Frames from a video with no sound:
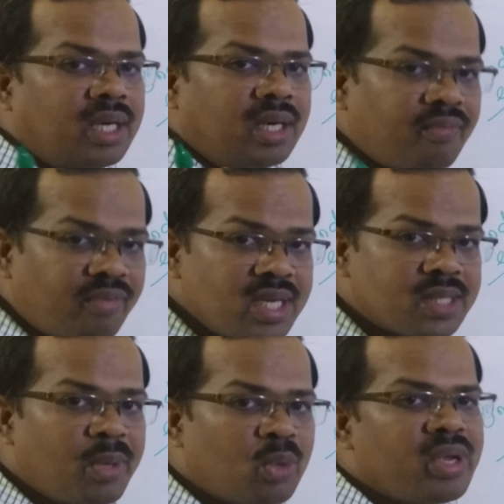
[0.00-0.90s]
difference
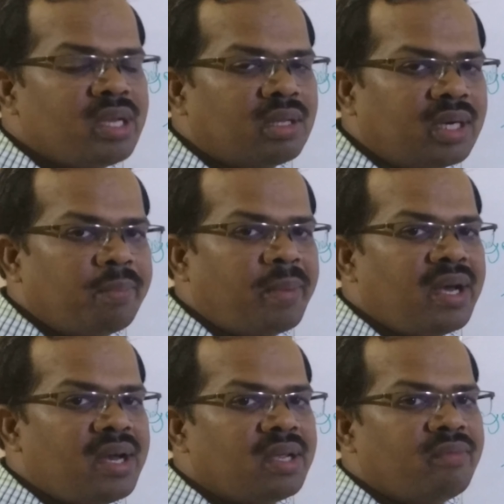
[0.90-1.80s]
between the
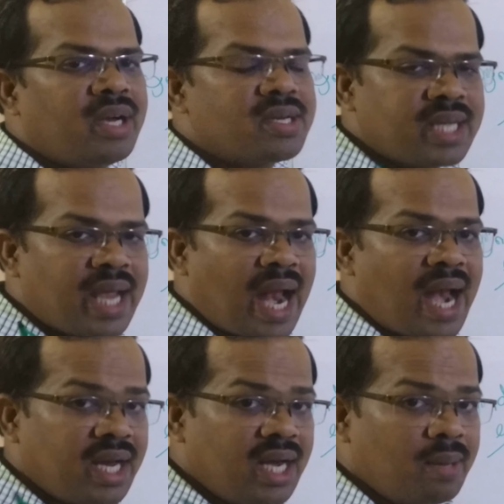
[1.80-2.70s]
dependent events
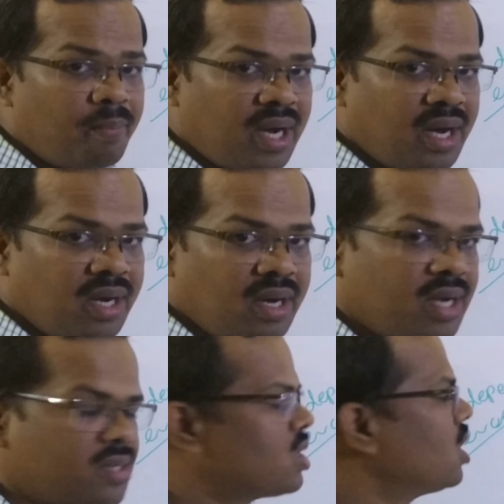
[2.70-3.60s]
and independent
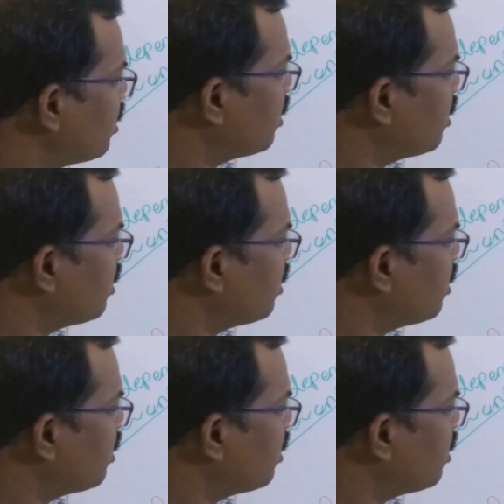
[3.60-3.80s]
events.